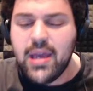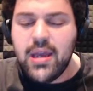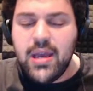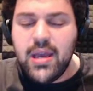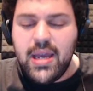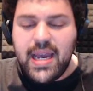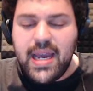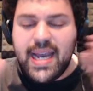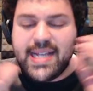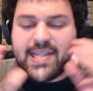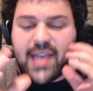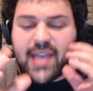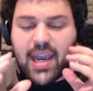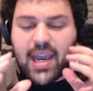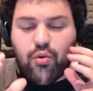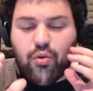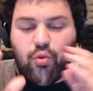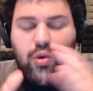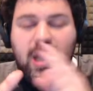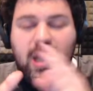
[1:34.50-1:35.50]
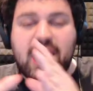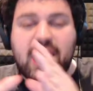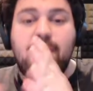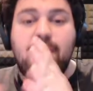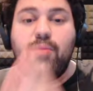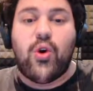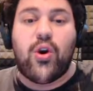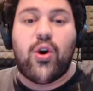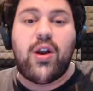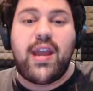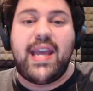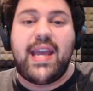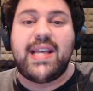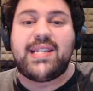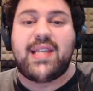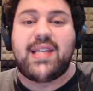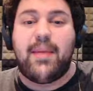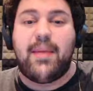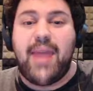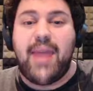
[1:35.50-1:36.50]
it's like Rick and Morty is
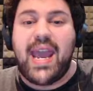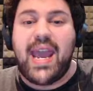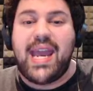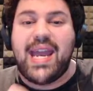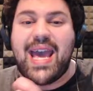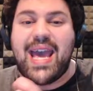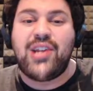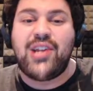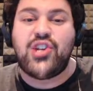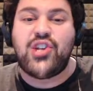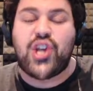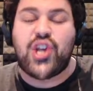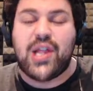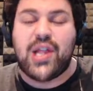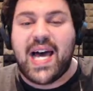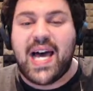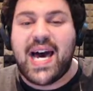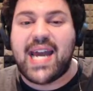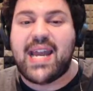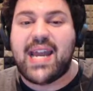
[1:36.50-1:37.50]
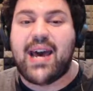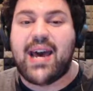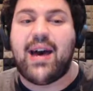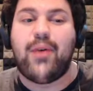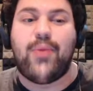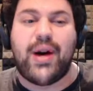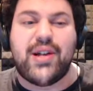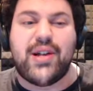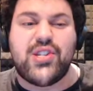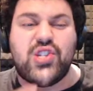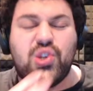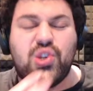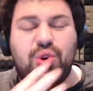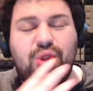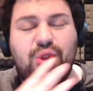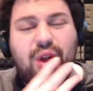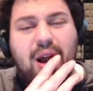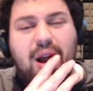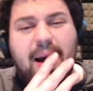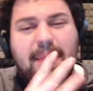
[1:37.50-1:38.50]
the main enchilada, while
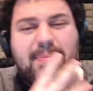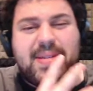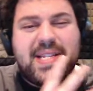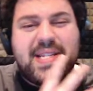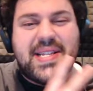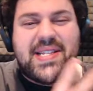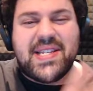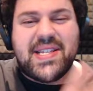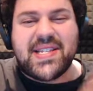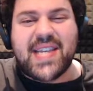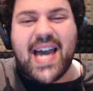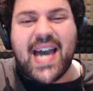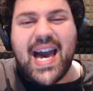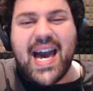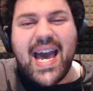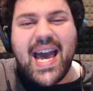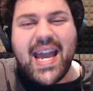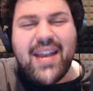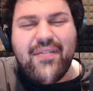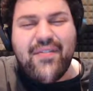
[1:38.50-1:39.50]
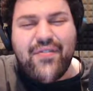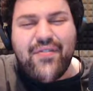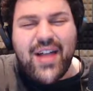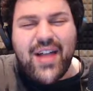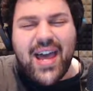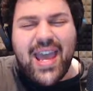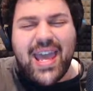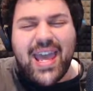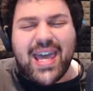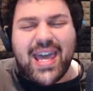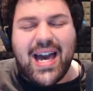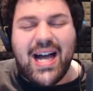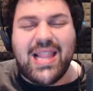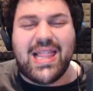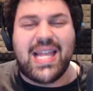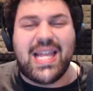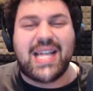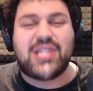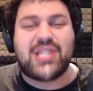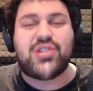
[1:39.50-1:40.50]
Solar Opposites is kind of like a
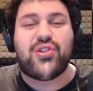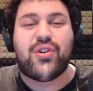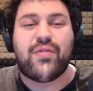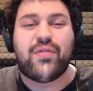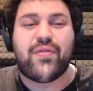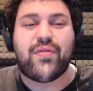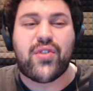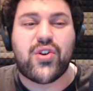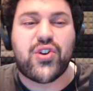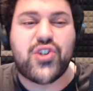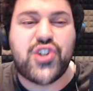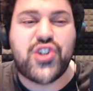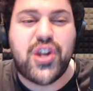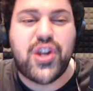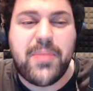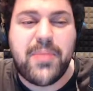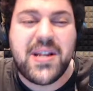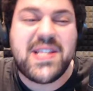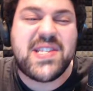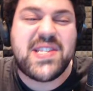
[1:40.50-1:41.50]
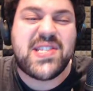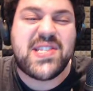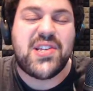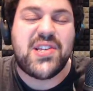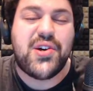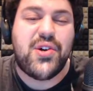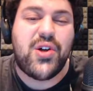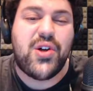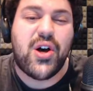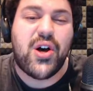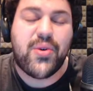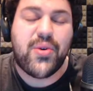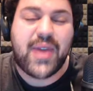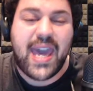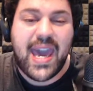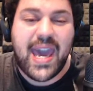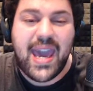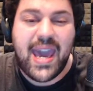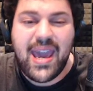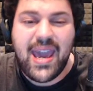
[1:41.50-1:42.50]
lesser version, but it's still
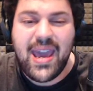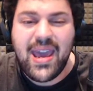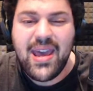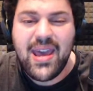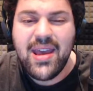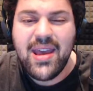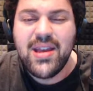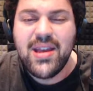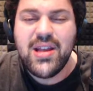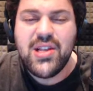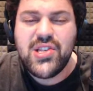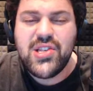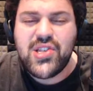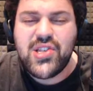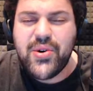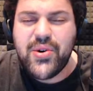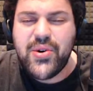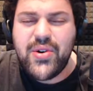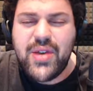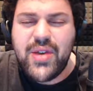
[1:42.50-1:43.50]
okay. So